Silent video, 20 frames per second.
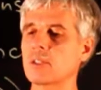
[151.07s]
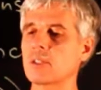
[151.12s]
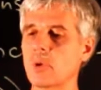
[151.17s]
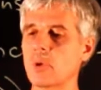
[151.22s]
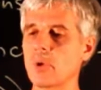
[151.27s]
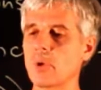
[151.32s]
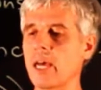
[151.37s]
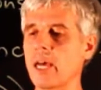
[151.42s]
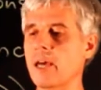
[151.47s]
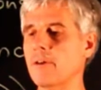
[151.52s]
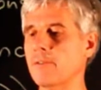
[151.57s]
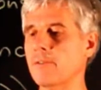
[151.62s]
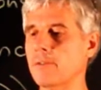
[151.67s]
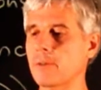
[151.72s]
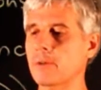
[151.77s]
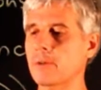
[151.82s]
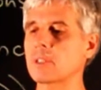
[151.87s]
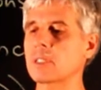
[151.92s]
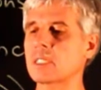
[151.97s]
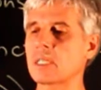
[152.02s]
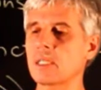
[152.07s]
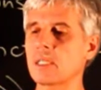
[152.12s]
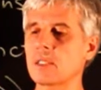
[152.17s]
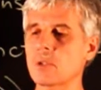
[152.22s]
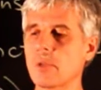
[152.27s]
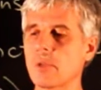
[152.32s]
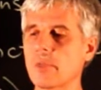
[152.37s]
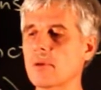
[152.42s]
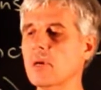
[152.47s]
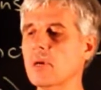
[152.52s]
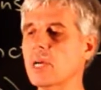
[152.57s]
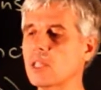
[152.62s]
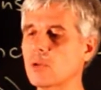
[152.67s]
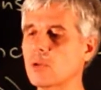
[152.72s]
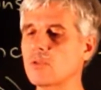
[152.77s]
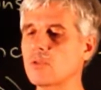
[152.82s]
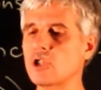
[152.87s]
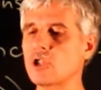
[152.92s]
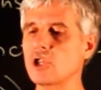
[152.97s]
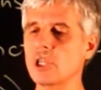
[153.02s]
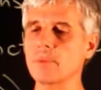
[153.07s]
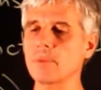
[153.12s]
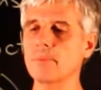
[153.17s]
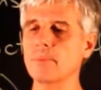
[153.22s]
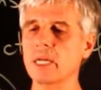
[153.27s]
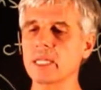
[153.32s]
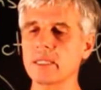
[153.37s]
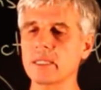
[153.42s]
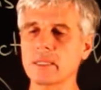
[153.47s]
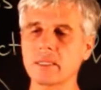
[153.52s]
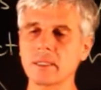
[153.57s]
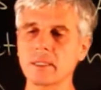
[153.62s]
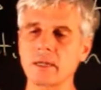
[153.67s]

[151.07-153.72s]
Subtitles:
So f sits on the right of g, but